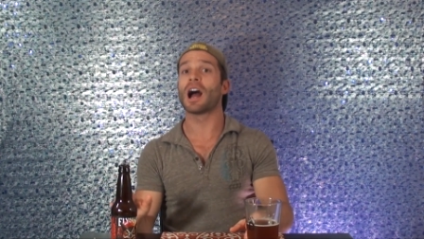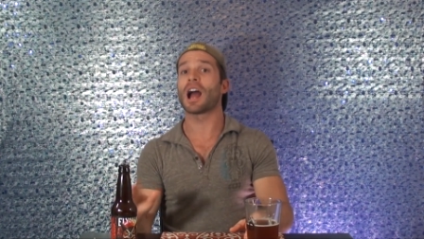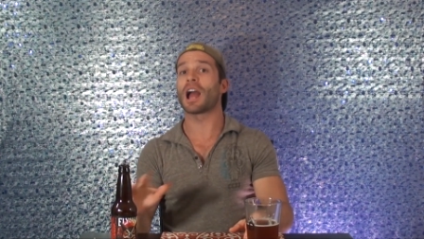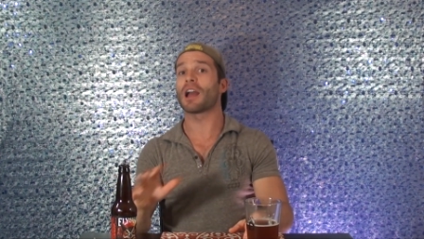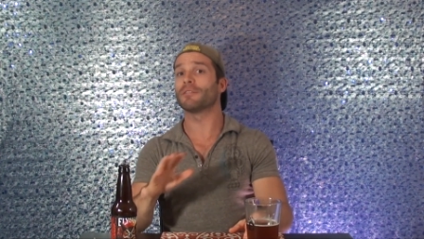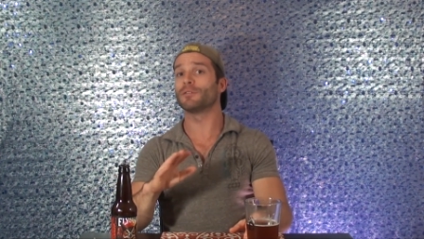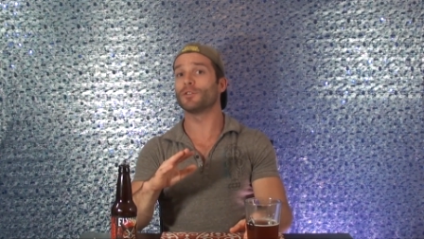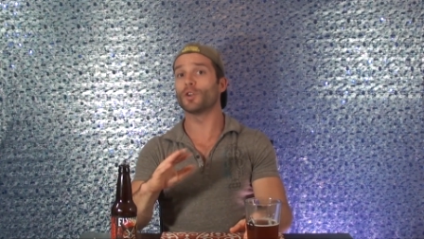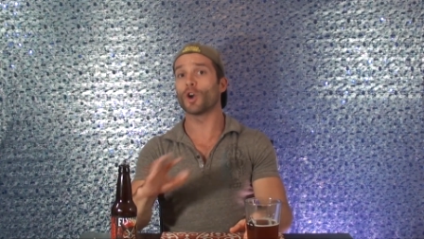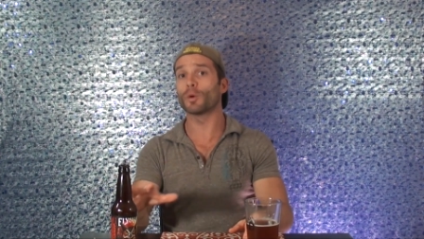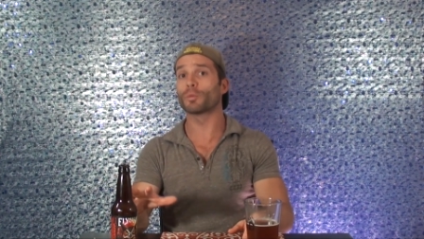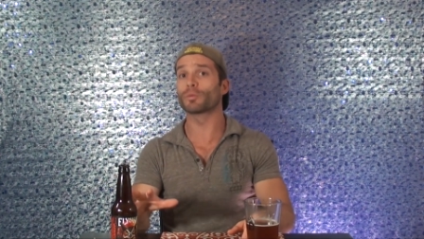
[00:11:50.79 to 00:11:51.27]
I
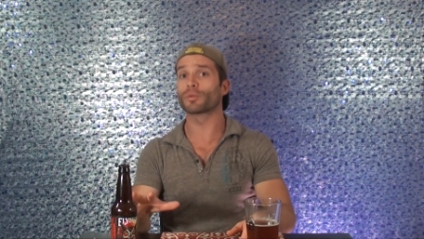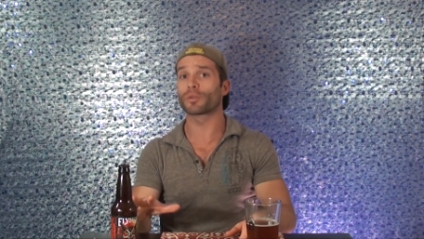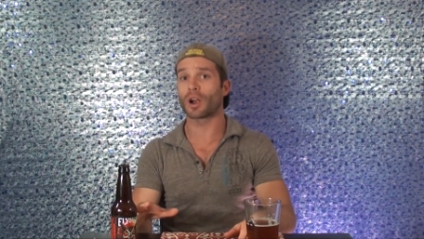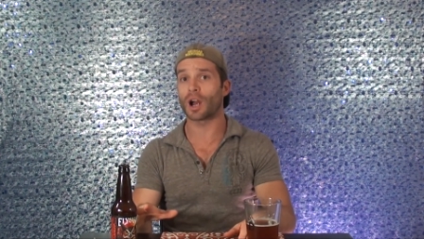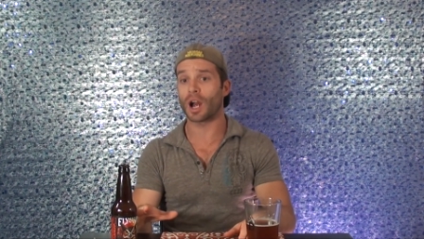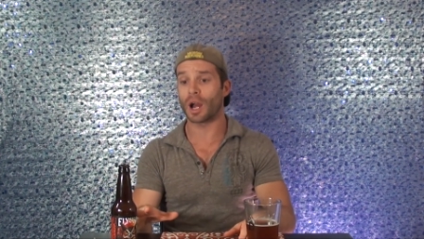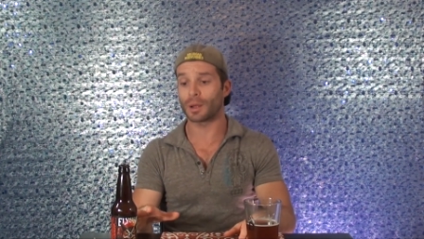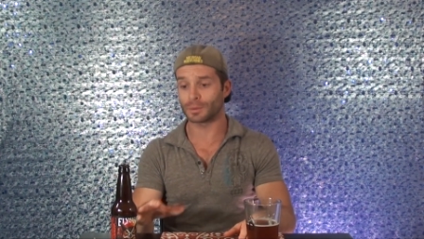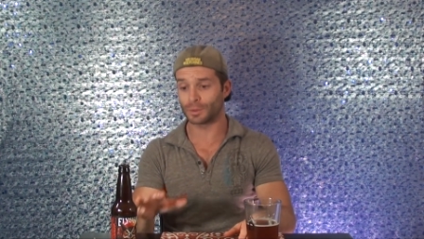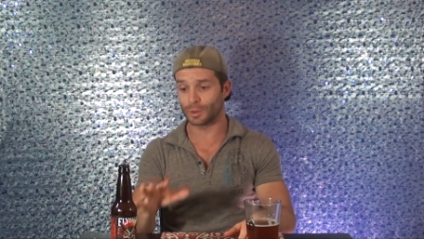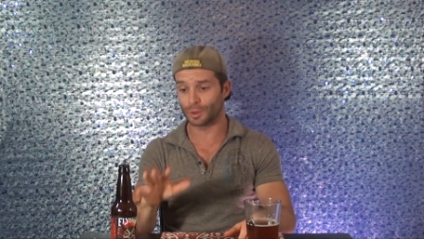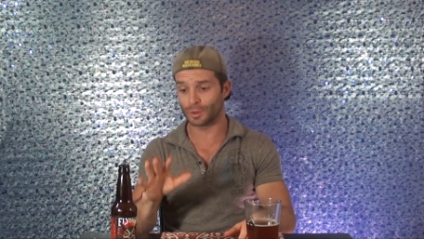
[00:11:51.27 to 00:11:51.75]
have no
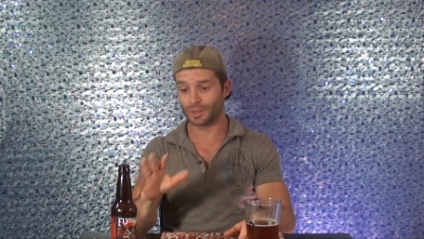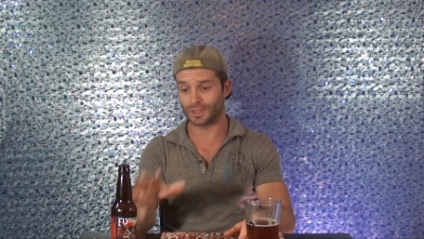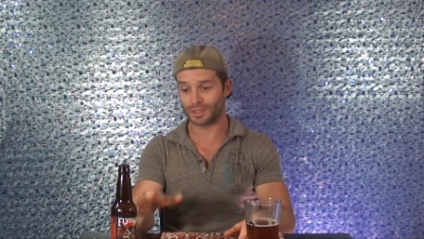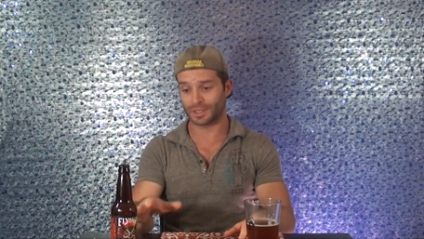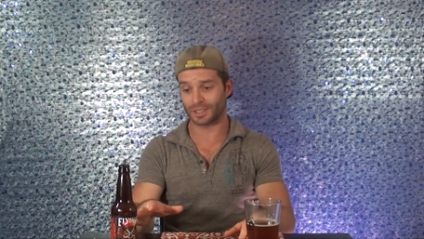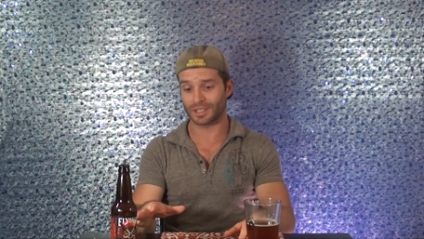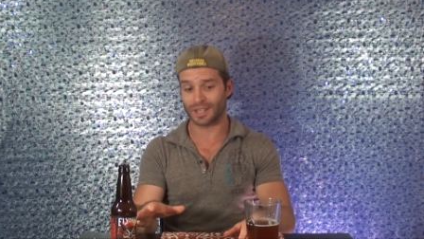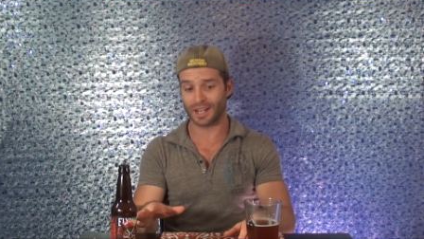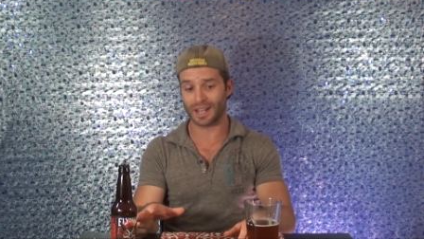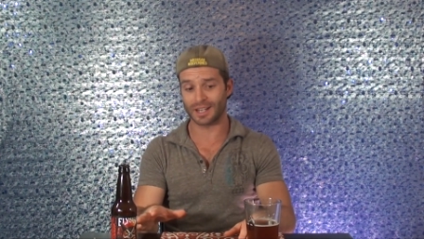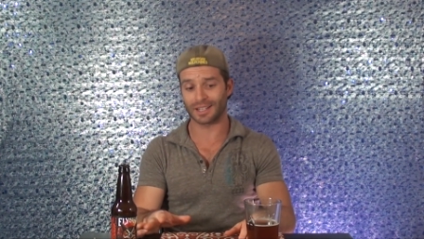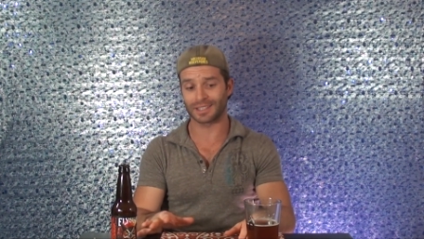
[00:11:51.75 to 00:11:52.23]
problem doing
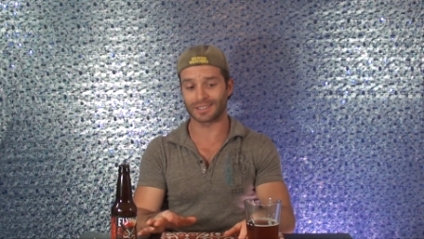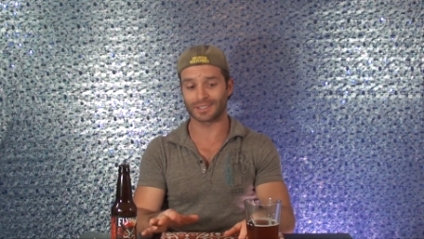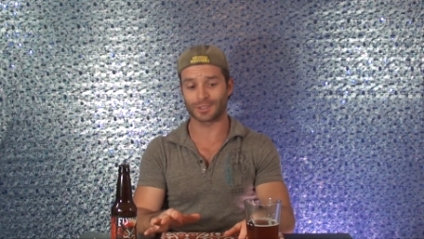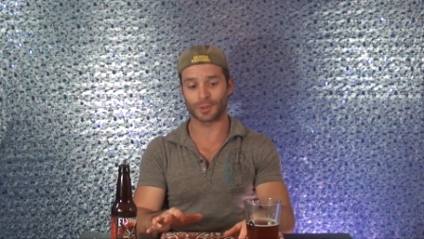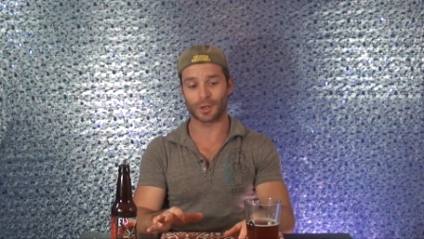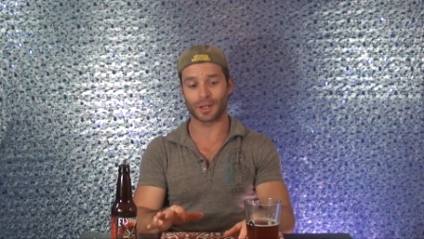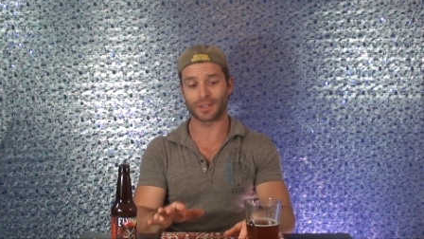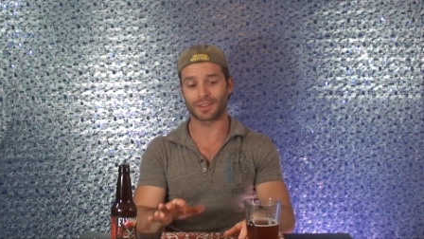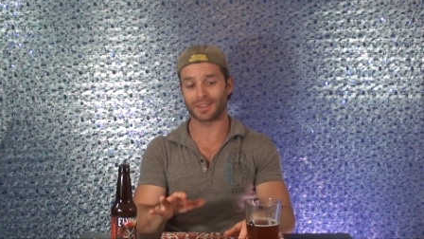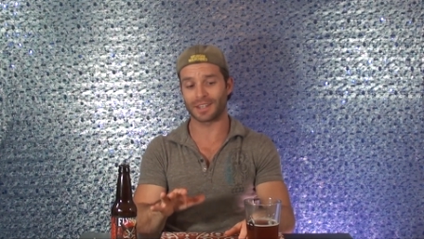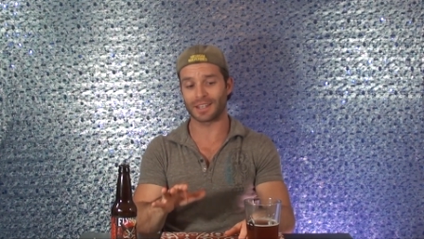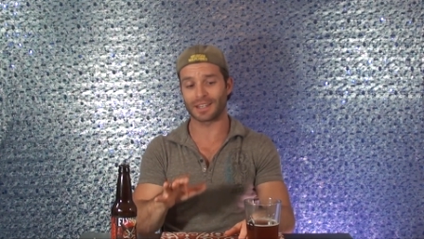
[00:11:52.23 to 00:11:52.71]
this again.
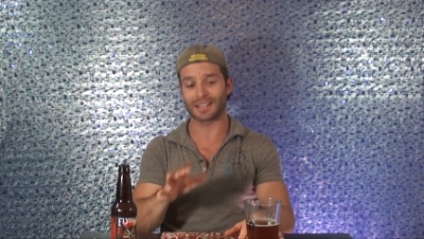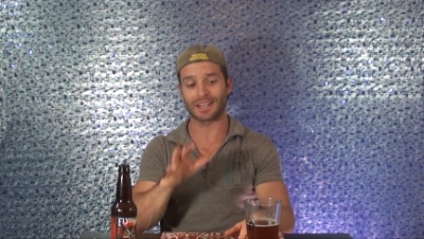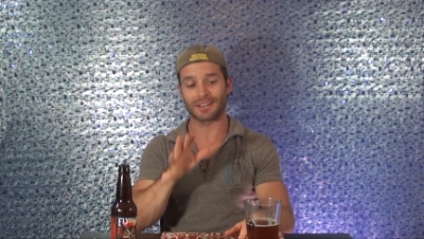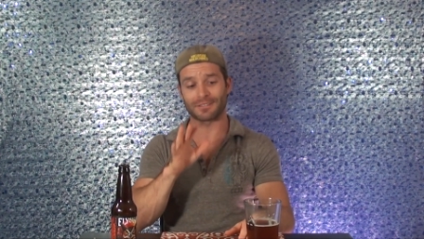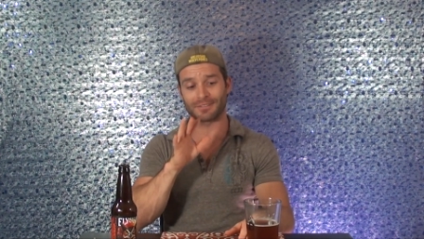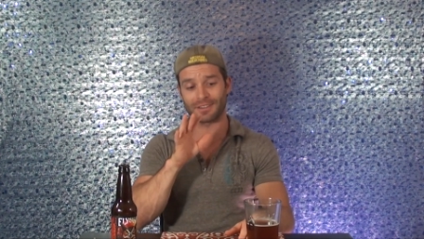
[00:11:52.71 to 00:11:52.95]
So I think